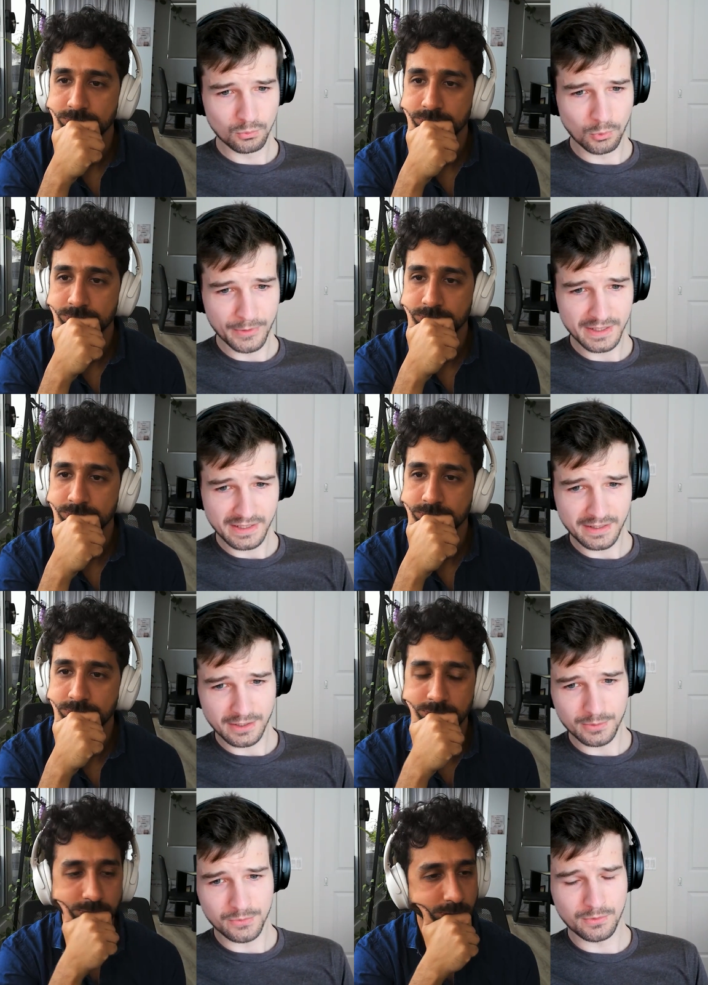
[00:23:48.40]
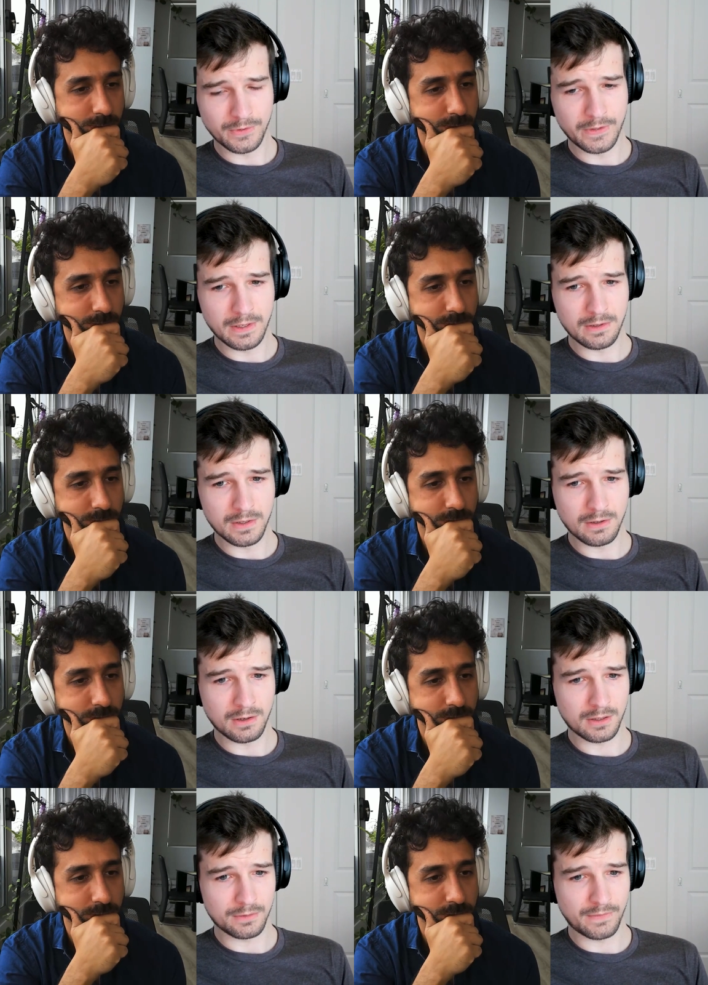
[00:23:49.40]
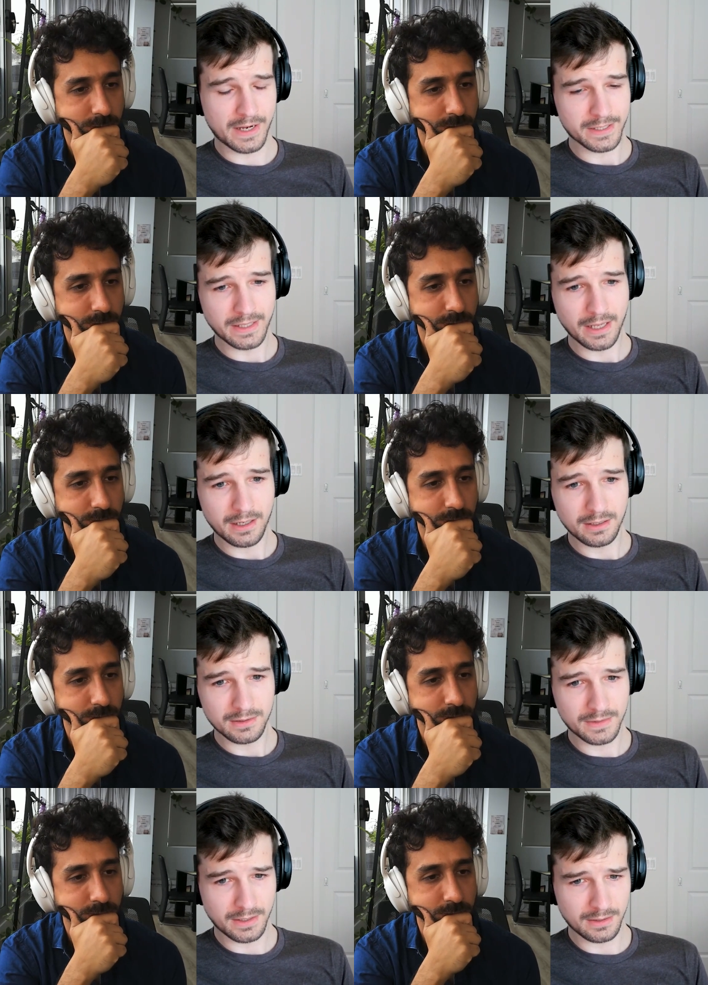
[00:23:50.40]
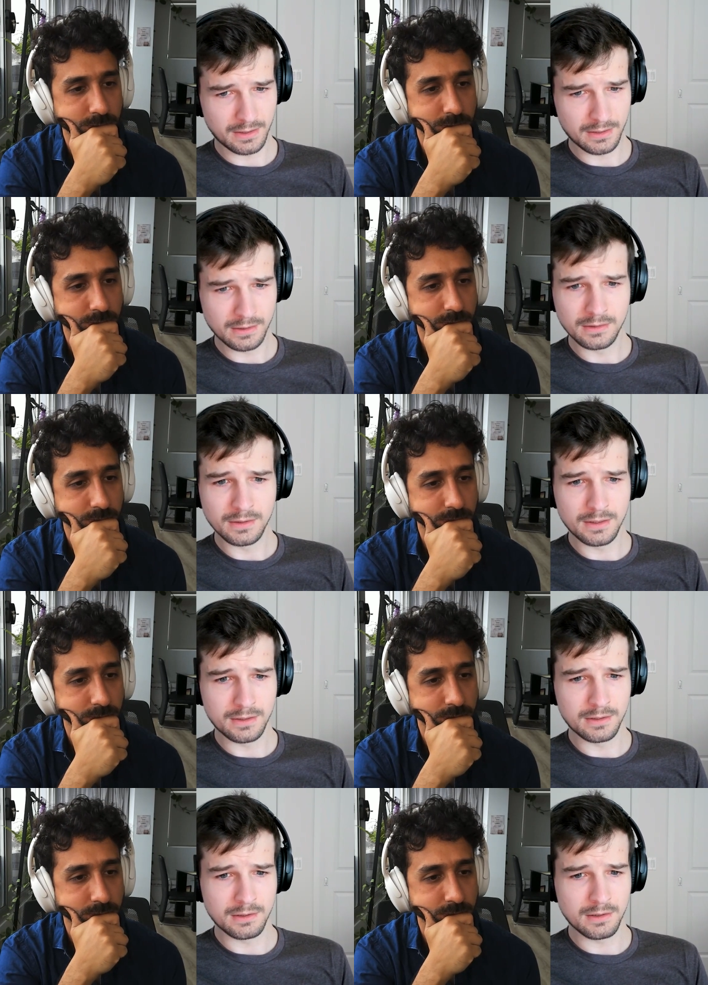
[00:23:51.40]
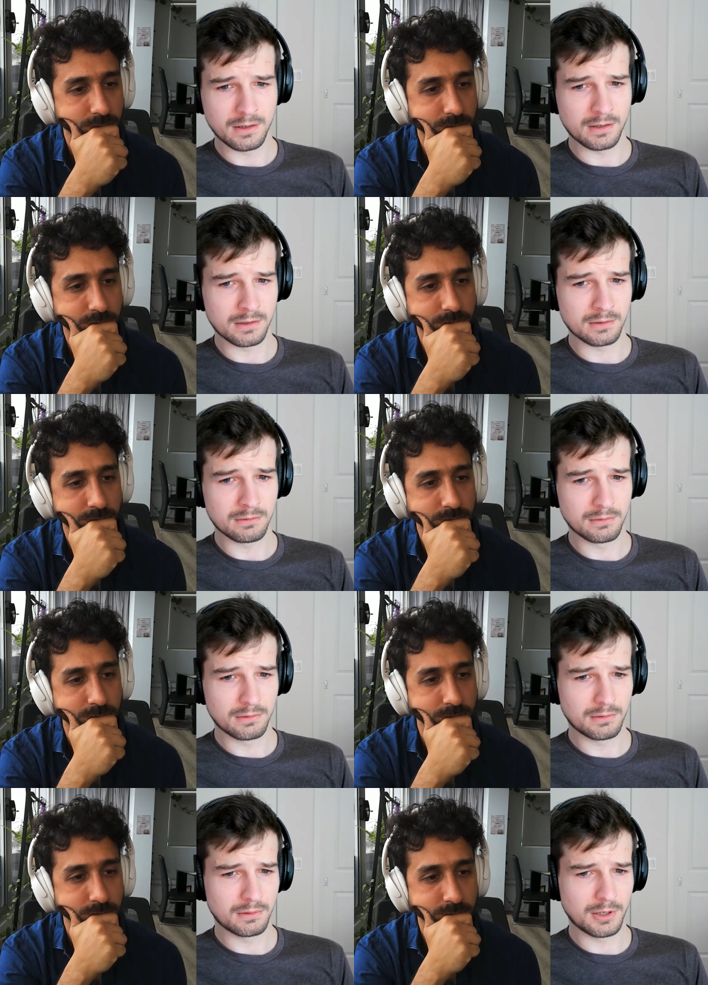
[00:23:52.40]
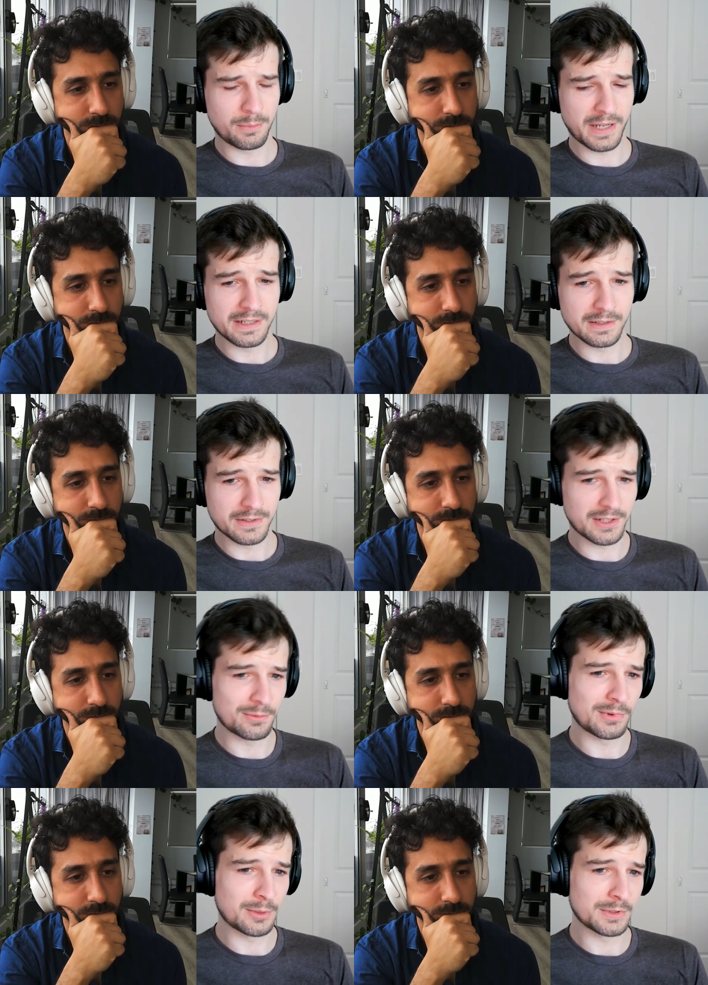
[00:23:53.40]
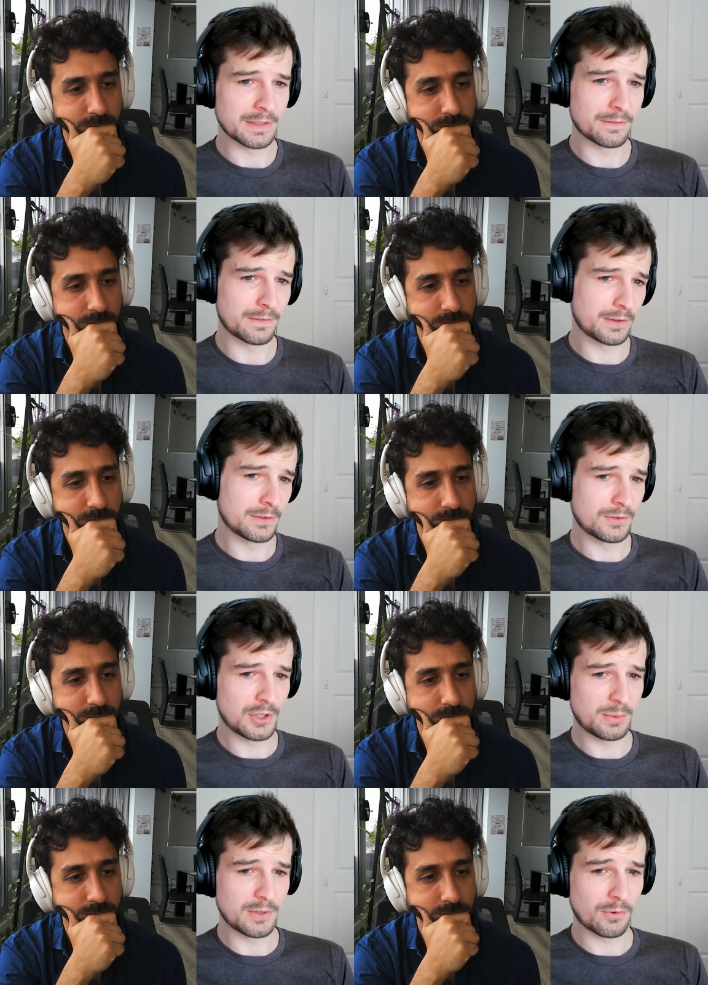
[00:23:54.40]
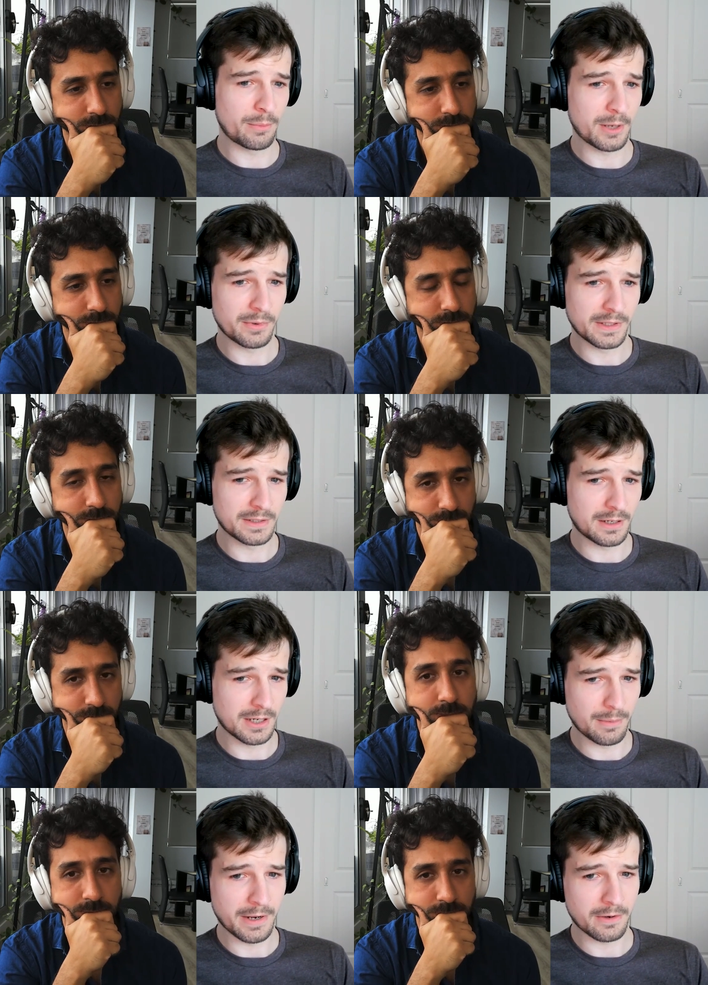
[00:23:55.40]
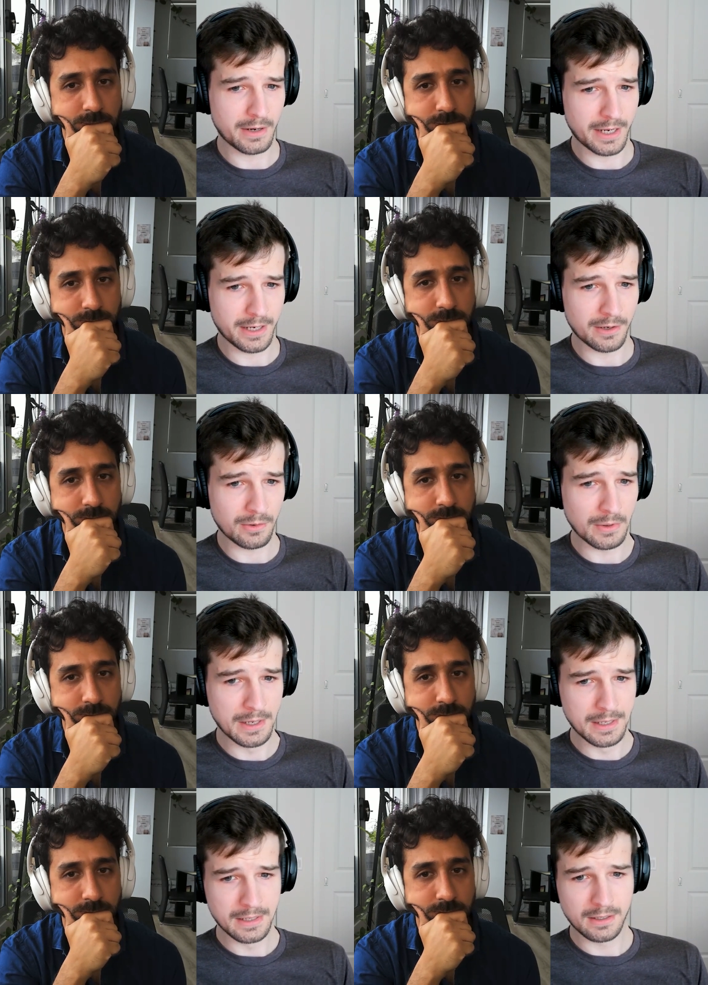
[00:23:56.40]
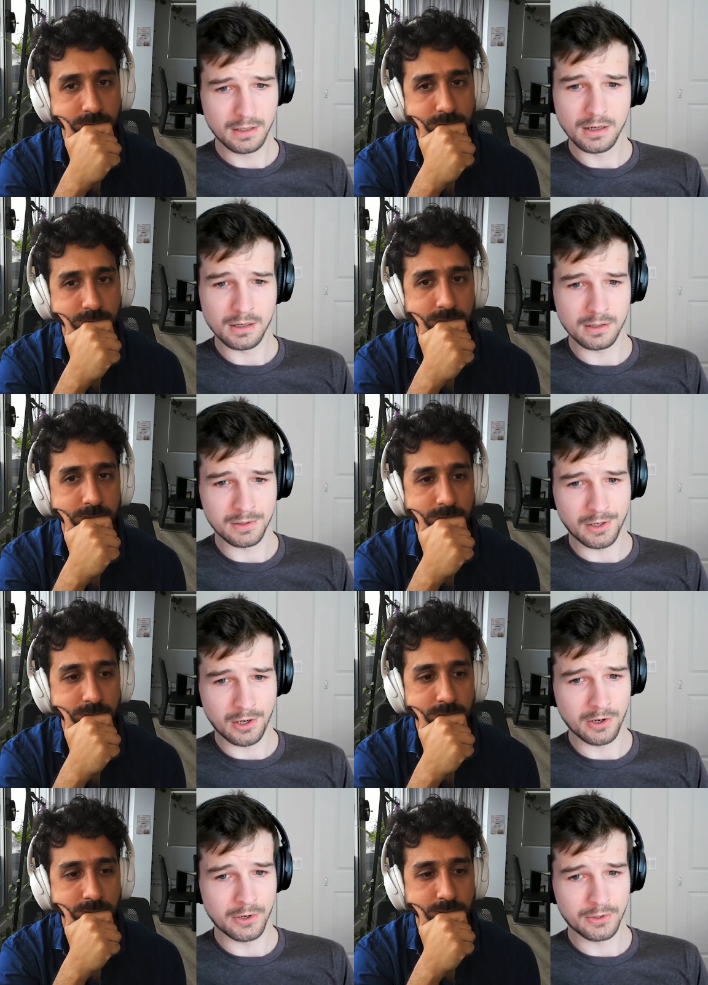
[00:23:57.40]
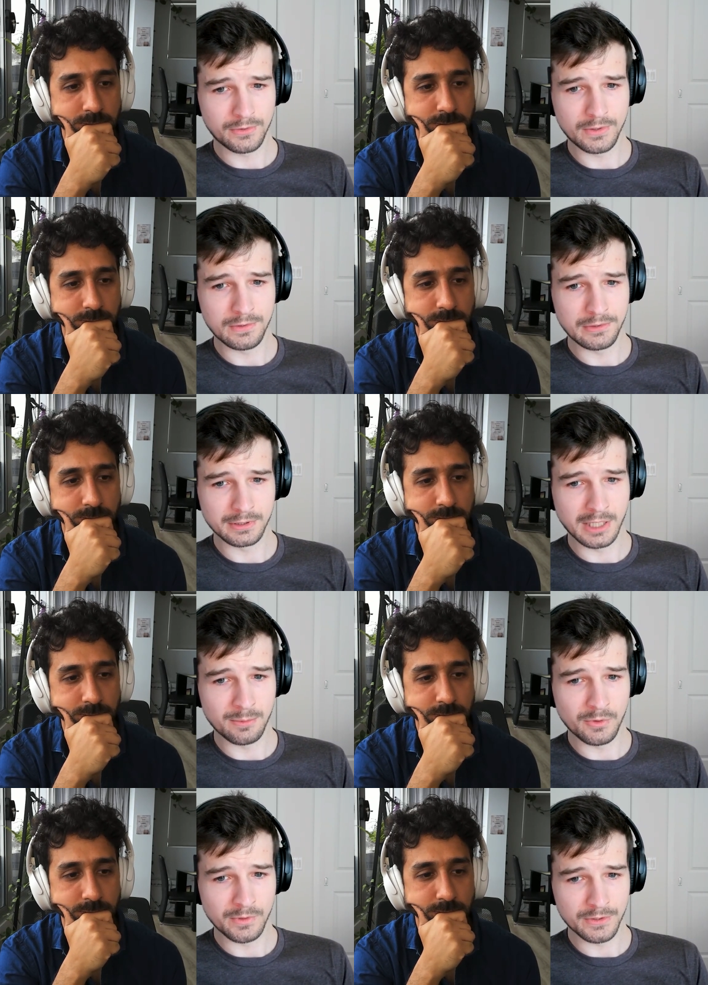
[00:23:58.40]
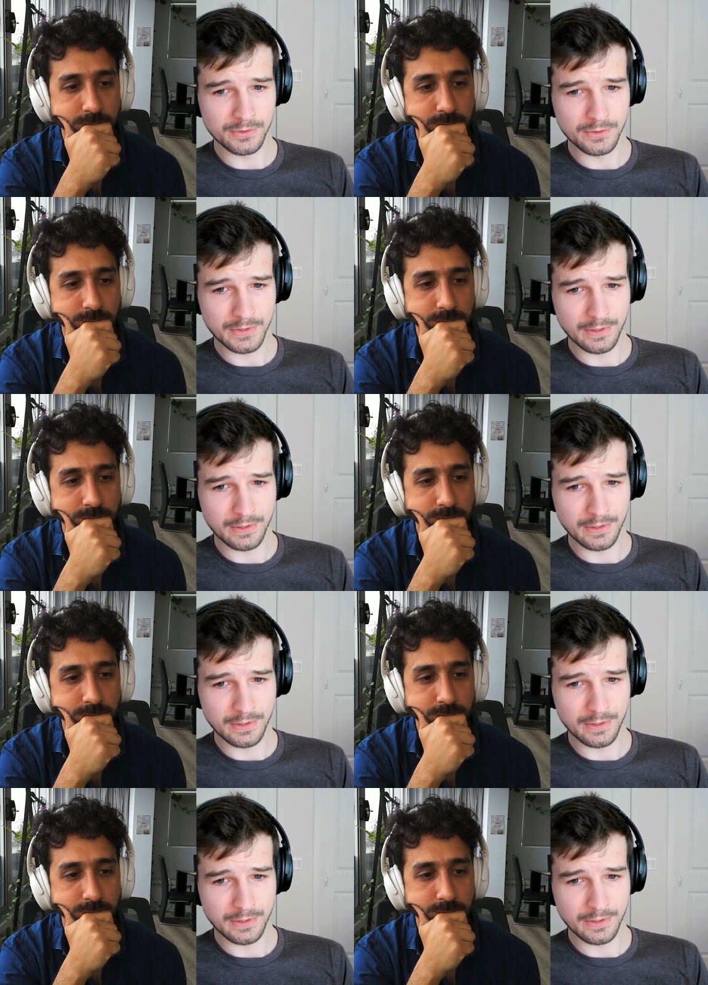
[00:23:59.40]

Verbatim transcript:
Speaker 1: one thing that I think was really uh, fascinating is that in the uh, appendix, I, I believe, for the G P T four paper, they talk about how uh, ARC, the Alignment Research